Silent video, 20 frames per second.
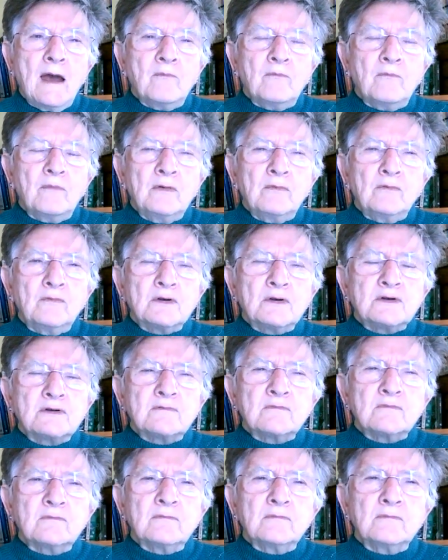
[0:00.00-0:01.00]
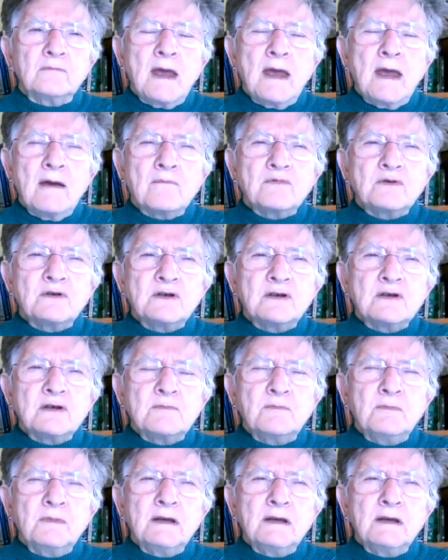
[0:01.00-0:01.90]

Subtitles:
but was perhaps just